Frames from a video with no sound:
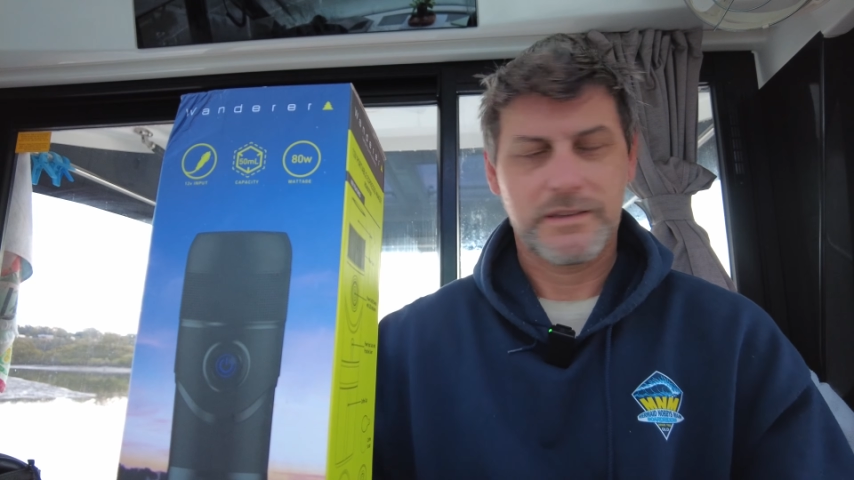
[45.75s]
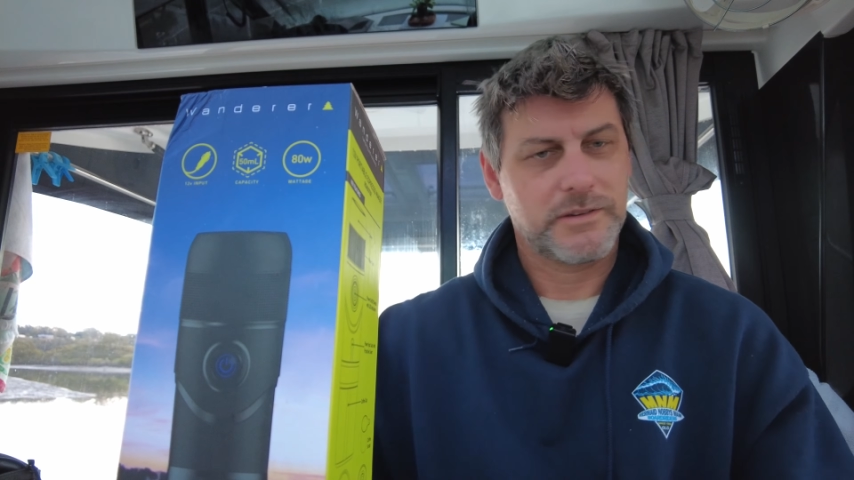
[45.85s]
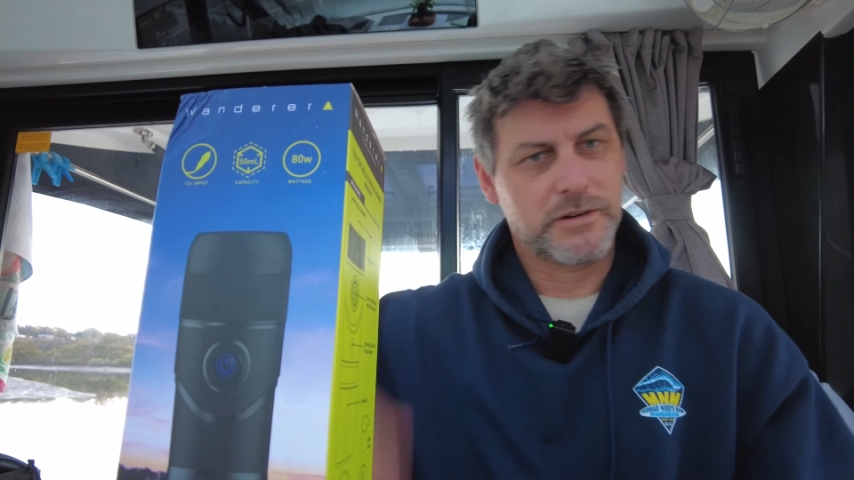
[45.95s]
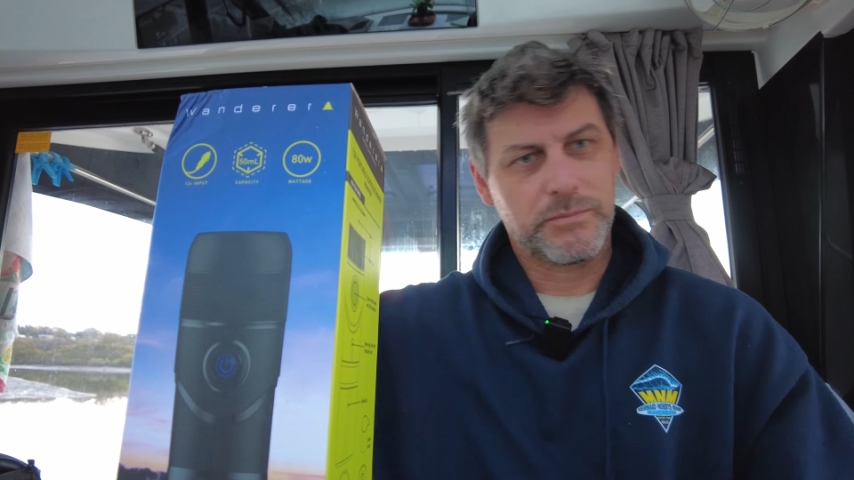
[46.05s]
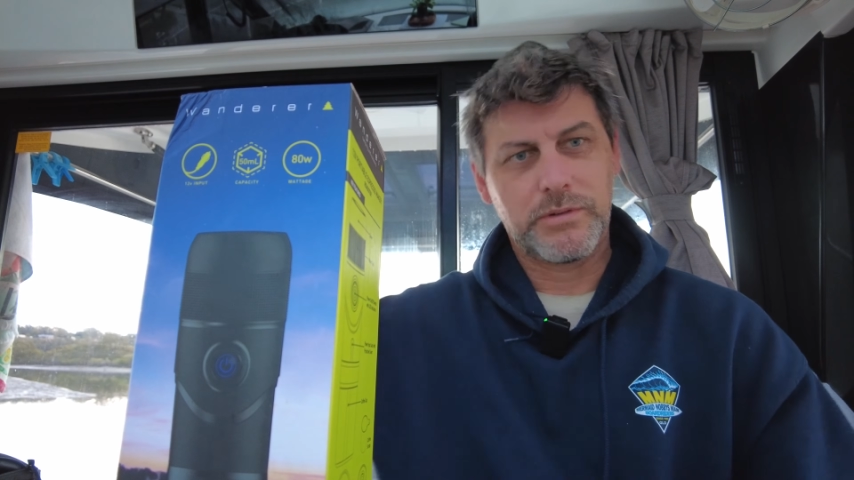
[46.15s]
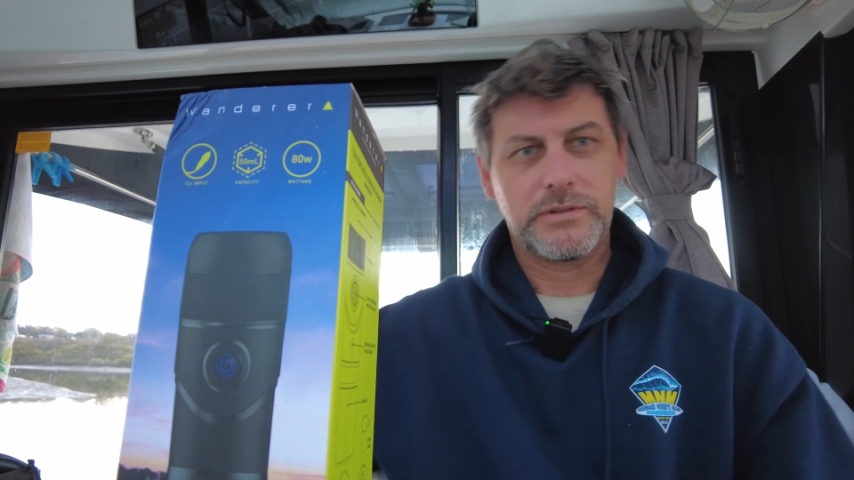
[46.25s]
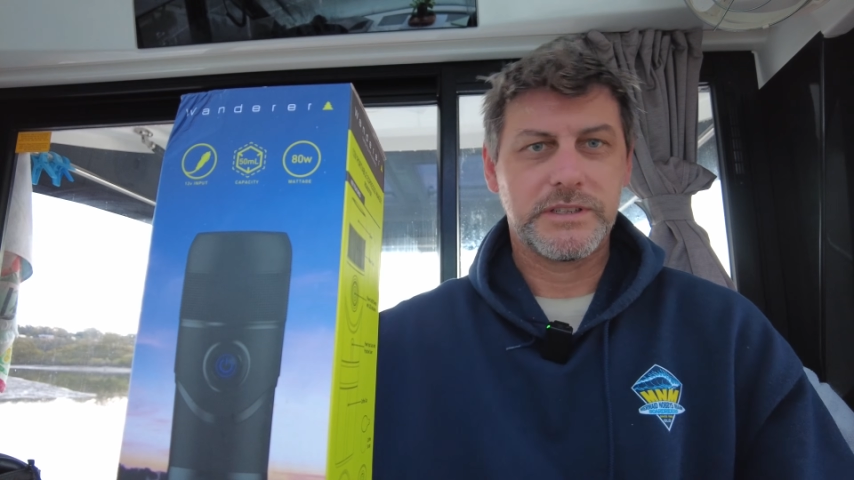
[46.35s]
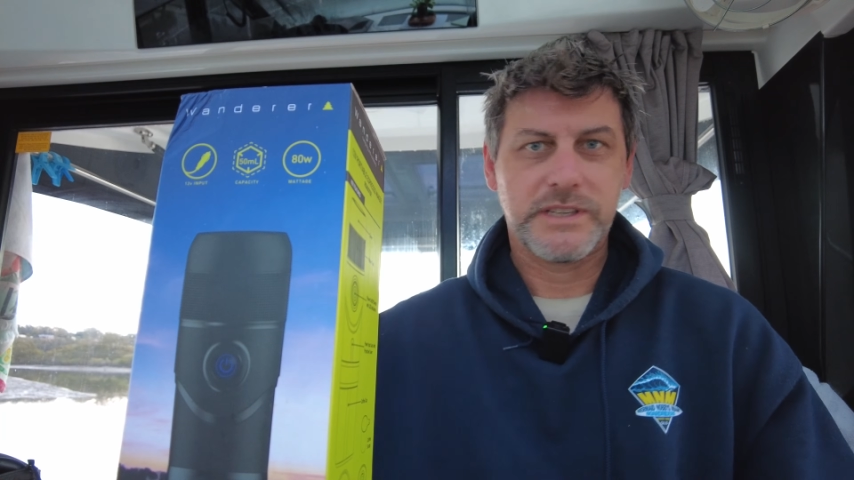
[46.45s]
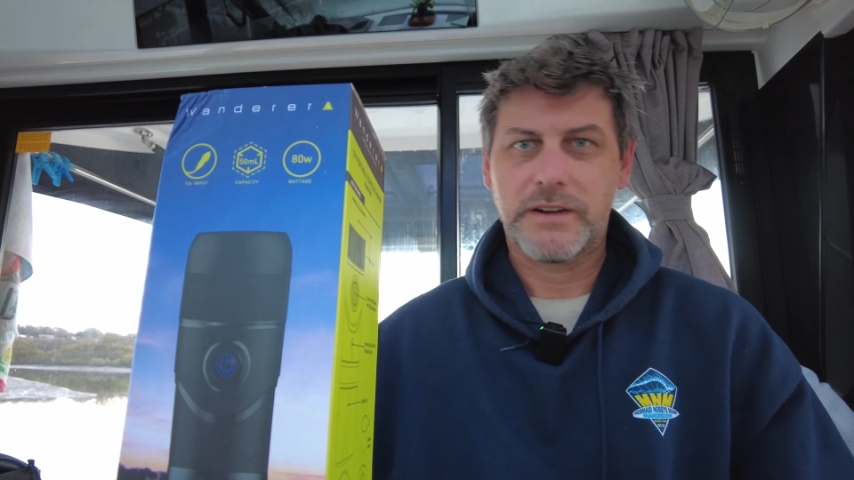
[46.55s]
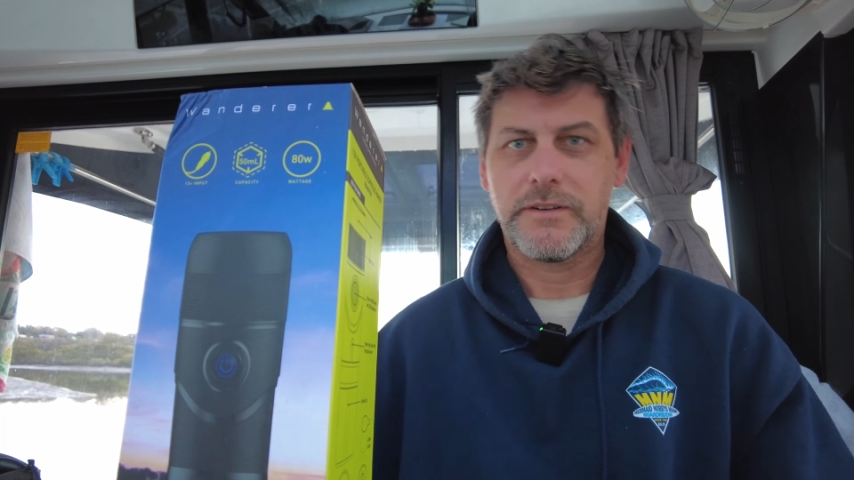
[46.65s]
Got to pull the
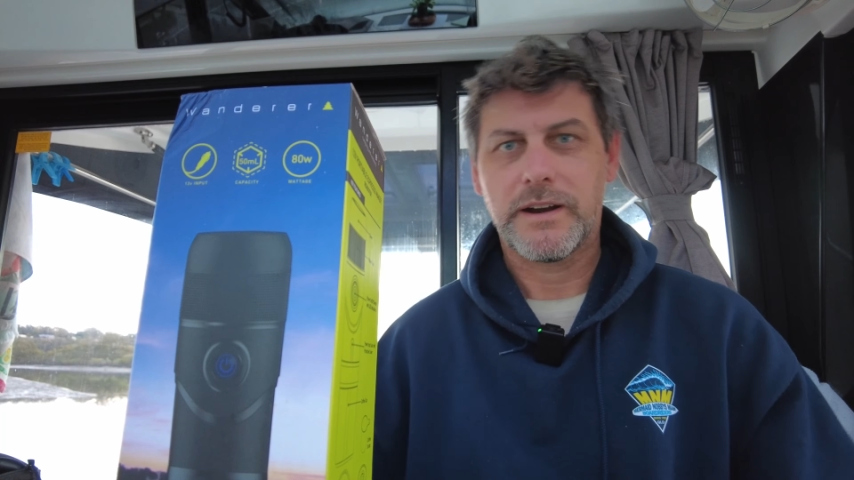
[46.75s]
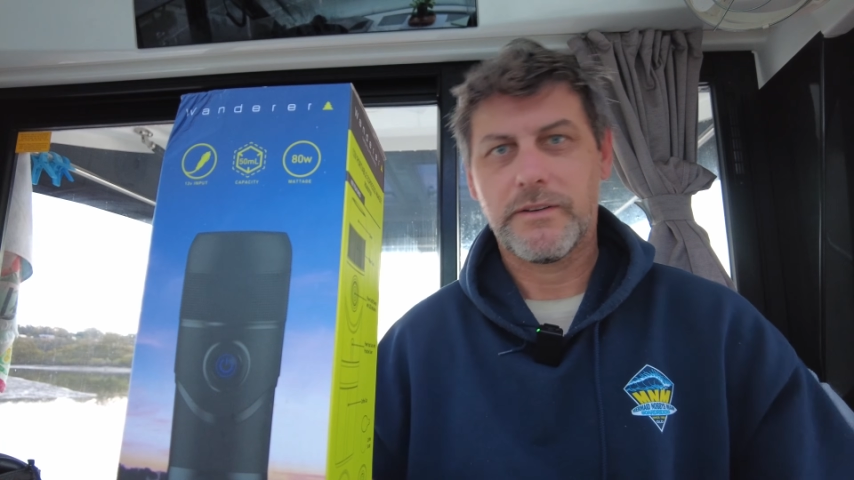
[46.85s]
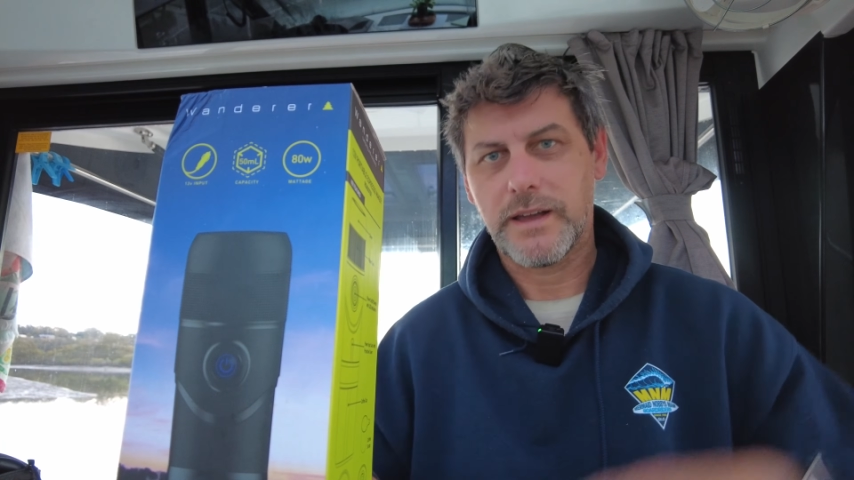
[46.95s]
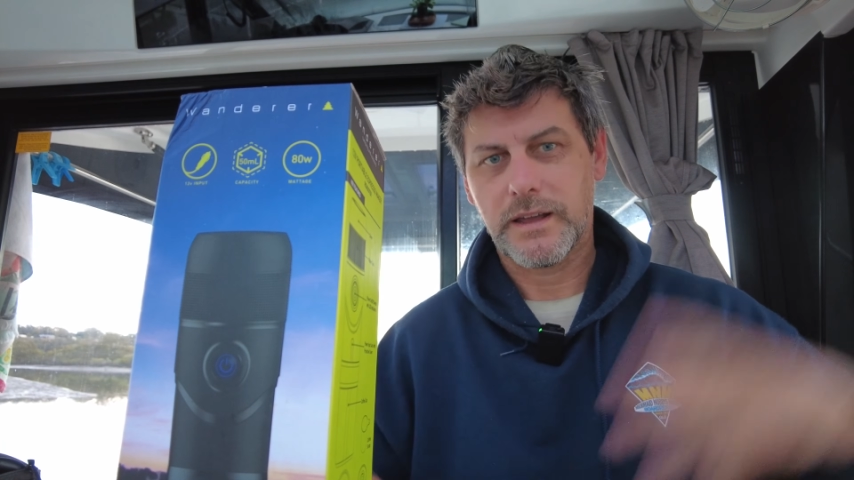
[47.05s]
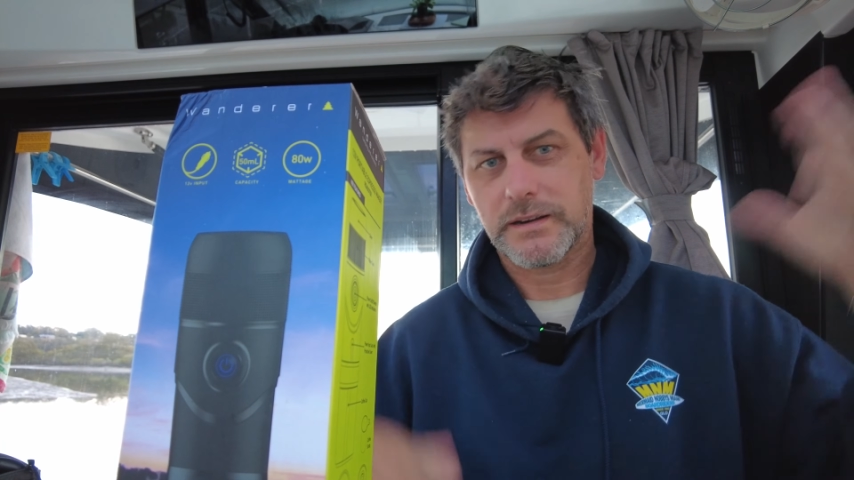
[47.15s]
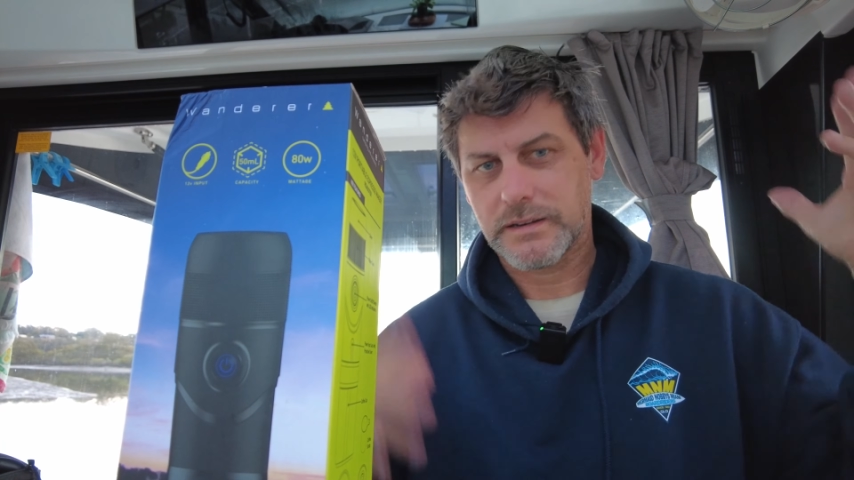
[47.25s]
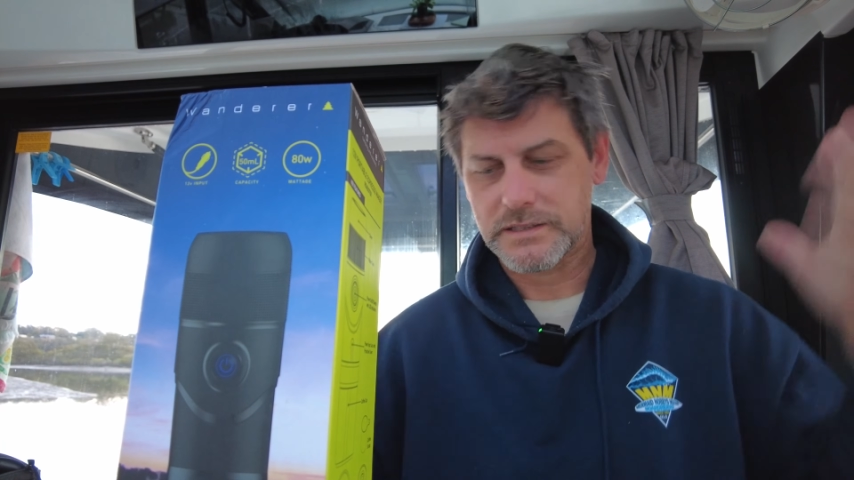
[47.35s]
generator out,